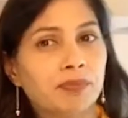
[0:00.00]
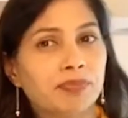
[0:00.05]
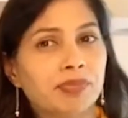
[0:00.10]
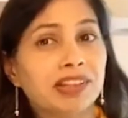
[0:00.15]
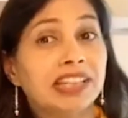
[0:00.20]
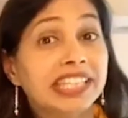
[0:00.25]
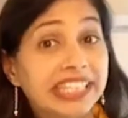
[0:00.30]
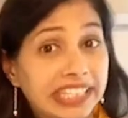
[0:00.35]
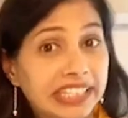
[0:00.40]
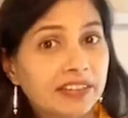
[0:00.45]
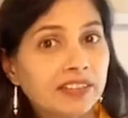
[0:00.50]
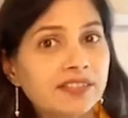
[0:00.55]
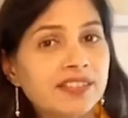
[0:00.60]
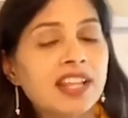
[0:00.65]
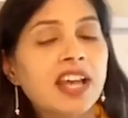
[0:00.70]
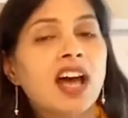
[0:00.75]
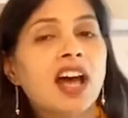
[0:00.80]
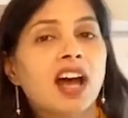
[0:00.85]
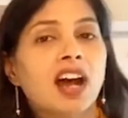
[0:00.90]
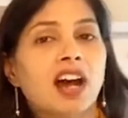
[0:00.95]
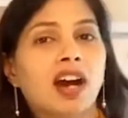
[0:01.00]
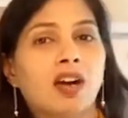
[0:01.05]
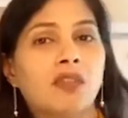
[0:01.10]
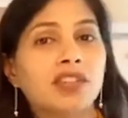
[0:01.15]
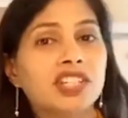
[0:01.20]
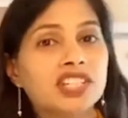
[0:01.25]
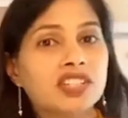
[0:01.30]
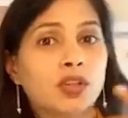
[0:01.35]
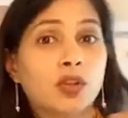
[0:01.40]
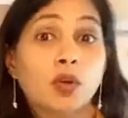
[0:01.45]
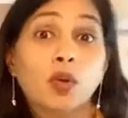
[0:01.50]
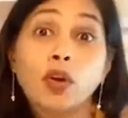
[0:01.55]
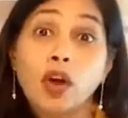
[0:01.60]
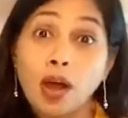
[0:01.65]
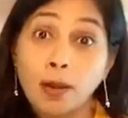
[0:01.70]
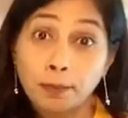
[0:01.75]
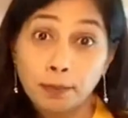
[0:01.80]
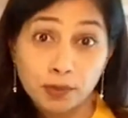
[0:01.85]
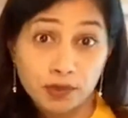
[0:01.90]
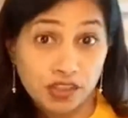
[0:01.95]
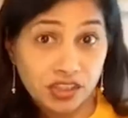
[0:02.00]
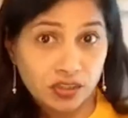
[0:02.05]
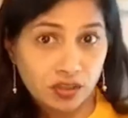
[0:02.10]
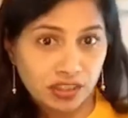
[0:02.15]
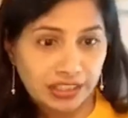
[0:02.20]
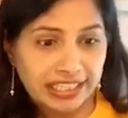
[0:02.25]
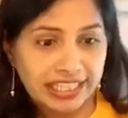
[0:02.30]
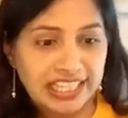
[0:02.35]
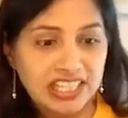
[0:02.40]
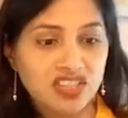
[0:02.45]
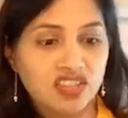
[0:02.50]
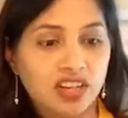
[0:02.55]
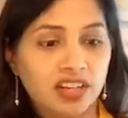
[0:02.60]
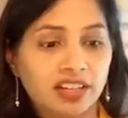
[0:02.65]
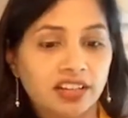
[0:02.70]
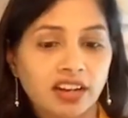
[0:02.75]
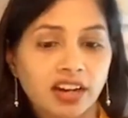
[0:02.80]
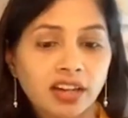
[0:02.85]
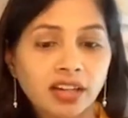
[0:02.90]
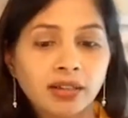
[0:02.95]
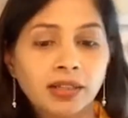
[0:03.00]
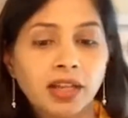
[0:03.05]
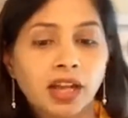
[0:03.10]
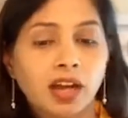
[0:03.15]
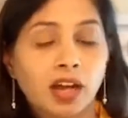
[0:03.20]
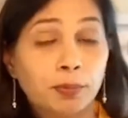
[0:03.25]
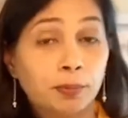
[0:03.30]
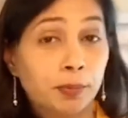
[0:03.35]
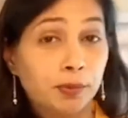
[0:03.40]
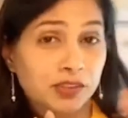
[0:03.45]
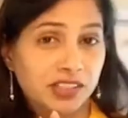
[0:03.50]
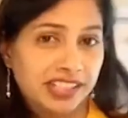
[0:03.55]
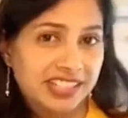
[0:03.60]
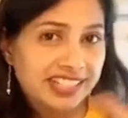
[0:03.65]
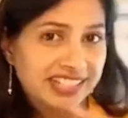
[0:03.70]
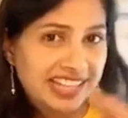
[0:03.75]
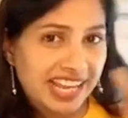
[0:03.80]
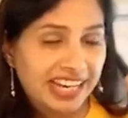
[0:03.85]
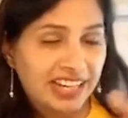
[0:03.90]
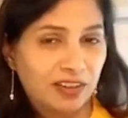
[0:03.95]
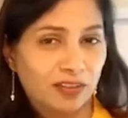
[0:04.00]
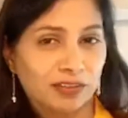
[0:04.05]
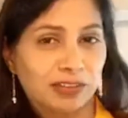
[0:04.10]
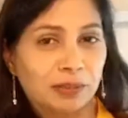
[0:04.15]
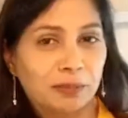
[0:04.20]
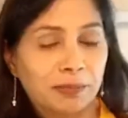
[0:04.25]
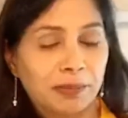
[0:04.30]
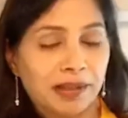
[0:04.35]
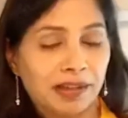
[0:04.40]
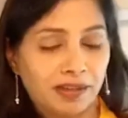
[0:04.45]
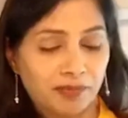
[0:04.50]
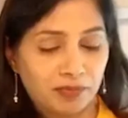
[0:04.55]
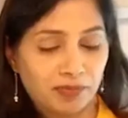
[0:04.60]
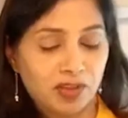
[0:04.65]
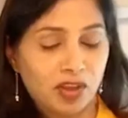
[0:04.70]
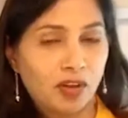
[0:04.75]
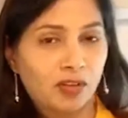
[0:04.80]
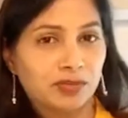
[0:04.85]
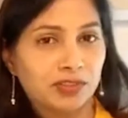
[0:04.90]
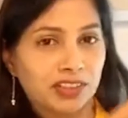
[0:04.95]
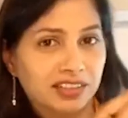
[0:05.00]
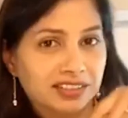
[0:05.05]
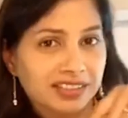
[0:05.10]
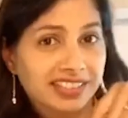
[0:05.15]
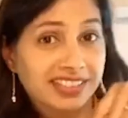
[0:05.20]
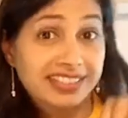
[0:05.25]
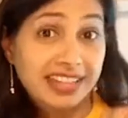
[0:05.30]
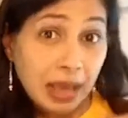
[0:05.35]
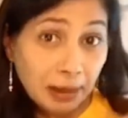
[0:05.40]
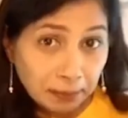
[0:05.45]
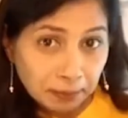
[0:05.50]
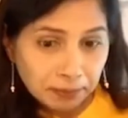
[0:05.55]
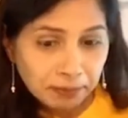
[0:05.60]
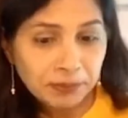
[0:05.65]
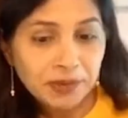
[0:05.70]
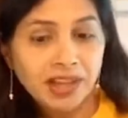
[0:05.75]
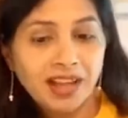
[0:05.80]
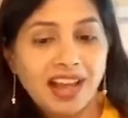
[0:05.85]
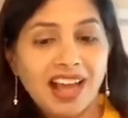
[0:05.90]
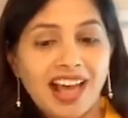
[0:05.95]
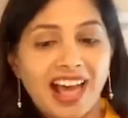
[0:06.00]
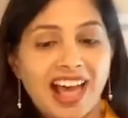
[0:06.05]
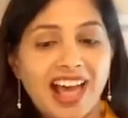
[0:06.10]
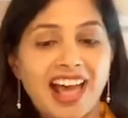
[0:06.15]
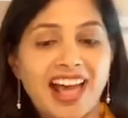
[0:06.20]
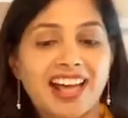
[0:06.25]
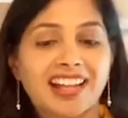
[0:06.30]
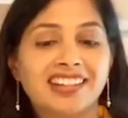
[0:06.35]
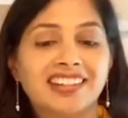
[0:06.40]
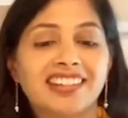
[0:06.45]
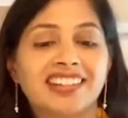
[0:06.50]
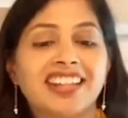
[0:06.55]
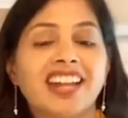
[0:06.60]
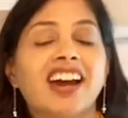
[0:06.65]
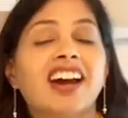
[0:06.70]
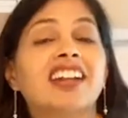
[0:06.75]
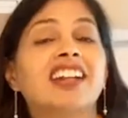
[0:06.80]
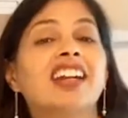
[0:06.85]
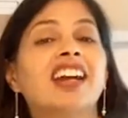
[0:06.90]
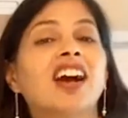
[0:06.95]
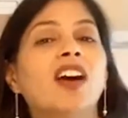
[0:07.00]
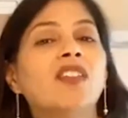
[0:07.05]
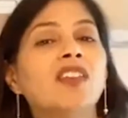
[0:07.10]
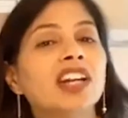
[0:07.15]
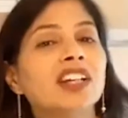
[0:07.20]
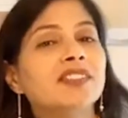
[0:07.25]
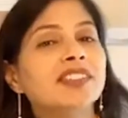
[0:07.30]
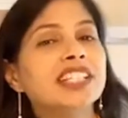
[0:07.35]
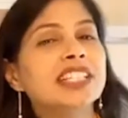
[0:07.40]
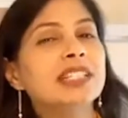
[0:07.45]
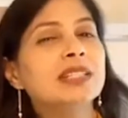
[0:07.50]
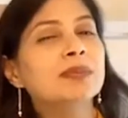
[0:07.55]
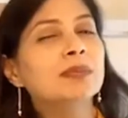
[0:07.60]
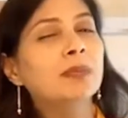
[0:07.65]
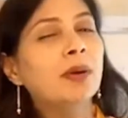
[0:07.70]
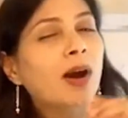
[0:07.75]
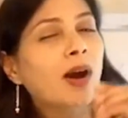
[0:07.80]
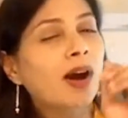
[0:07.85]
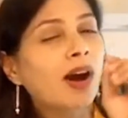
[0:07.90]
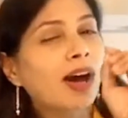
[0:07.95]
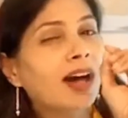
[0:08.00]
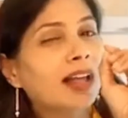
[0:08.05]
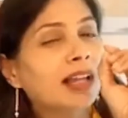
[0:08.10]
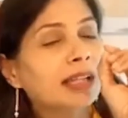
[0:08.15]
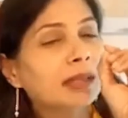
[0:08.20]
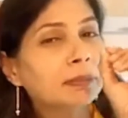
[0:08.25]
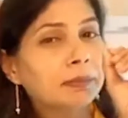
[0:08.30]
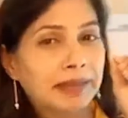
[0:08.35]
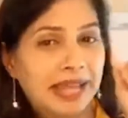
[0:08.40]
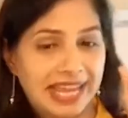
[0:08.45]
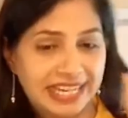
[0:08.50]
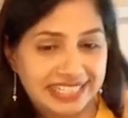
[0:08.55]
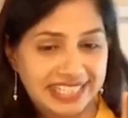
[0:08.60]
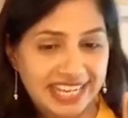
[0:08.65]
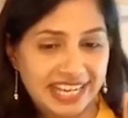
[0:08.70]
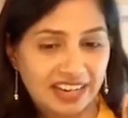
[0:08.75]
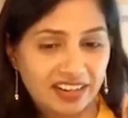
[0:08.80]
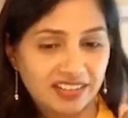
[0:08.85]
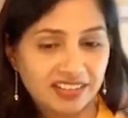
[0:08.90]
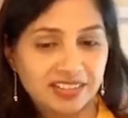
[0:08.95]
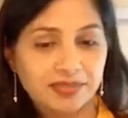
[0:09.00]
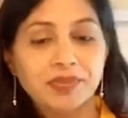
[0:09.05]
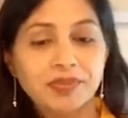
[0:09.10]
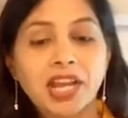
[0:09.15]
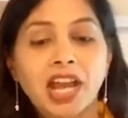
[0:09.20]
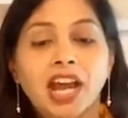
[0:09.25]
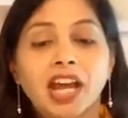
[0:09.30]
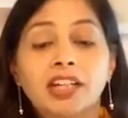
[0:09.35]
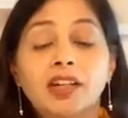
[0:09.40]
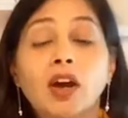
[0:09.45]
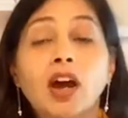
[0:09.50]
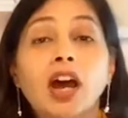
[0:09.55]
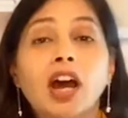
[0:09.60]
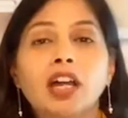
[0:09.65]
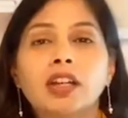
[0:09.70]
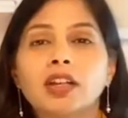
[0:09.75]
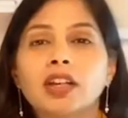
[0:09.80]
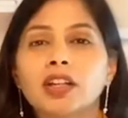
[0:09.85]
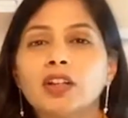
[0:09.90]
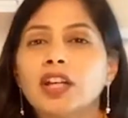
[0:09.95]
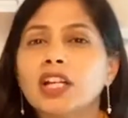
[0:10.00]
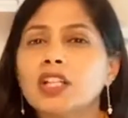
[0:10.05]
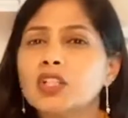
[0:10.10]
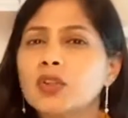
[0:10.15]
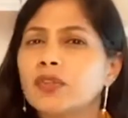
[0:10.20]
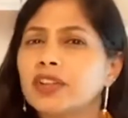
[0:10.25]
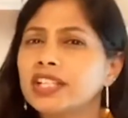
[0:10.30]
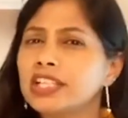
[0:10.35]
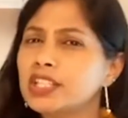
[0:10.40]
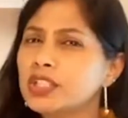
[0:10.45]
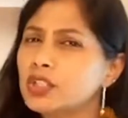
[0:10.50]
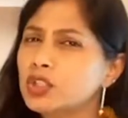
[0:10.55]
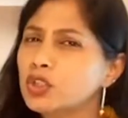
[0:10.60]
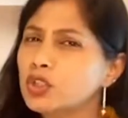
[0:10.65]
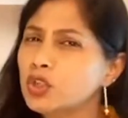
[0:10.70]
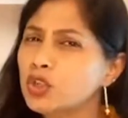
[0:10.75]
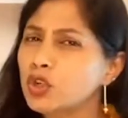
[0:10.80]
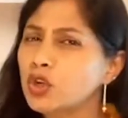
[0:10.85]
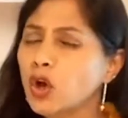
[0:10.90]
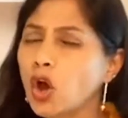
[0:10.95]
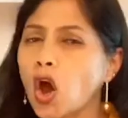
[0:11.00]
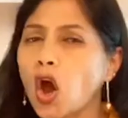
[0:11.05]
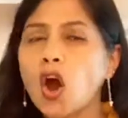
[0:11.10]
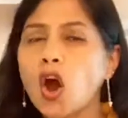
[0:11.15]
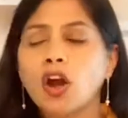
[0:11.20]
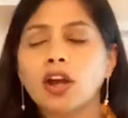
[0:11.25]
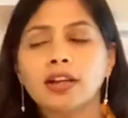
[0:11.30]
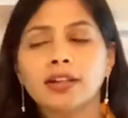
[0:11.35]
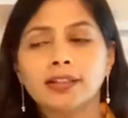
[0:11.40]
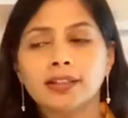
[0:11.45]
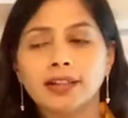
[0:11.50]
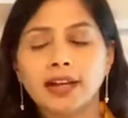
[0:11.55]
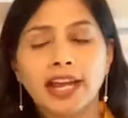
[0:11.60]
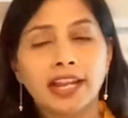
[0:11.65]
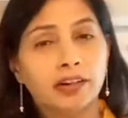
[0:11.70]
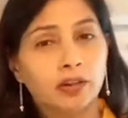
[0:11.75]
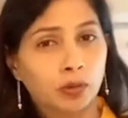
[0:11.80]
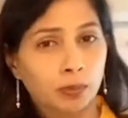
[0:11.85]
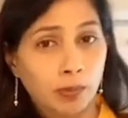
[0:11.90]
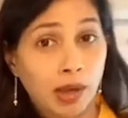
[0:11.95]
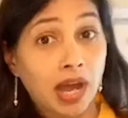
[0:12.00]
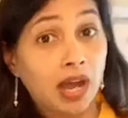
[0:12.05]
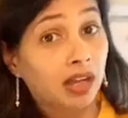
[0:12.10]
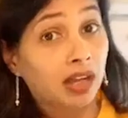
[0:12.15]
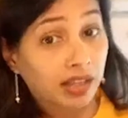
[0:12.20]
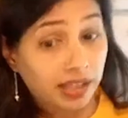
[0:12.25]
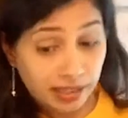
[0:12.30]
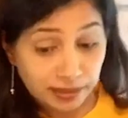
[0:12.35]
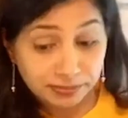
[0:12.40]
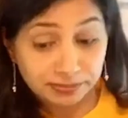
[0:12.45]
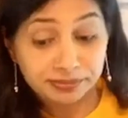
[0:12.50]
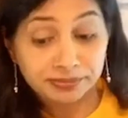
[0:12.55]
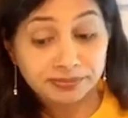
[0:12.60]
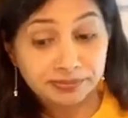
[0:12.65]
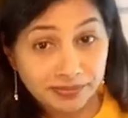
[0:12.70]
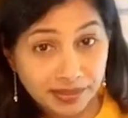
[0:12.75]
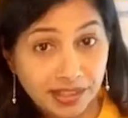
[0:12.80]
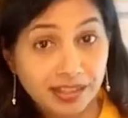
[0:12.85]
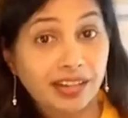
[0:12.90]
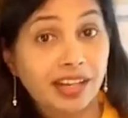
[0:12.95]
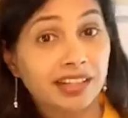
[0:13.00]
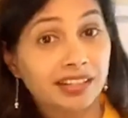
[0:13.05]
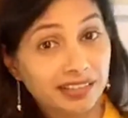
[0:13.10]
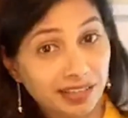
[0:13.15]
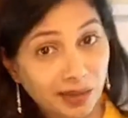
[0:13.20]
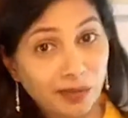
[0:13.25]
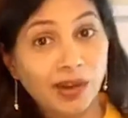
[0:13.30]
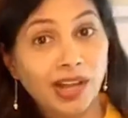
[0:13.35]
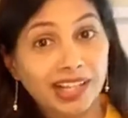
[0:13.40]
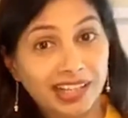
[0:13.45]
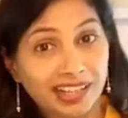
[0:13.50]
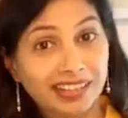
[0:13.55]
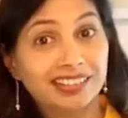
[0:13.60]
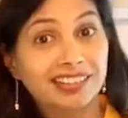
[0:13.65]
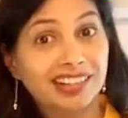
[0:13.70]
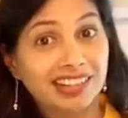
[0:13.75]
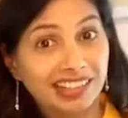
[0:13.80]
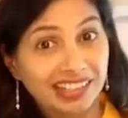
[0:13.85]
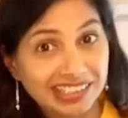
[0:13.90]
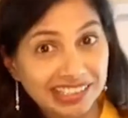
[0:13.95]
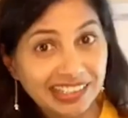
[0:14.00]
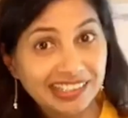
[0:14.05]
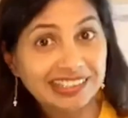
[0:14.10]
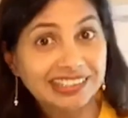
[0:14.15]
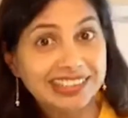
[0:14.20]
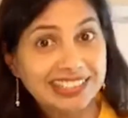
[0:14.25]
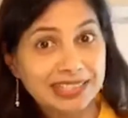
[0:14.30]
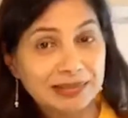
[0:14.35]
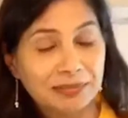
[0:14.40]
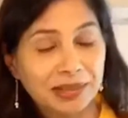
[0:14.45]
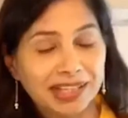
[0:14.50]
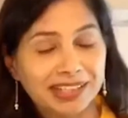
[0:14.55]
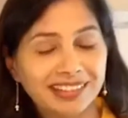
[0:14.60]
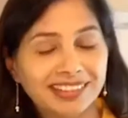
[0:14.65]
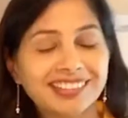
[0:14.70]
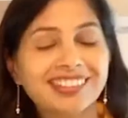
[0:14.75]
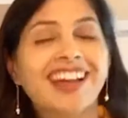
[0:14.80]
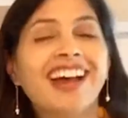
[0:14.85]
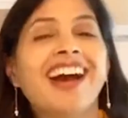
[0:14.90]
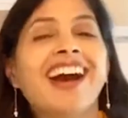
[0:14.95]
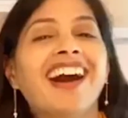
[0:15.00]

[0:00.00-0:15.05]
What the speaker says: leaves, which grow opposite on each other, opposite sides of the stem, and they are covered with small plant hairs. Now, oregano has a very strong aroma, and right now I can clearly smell it.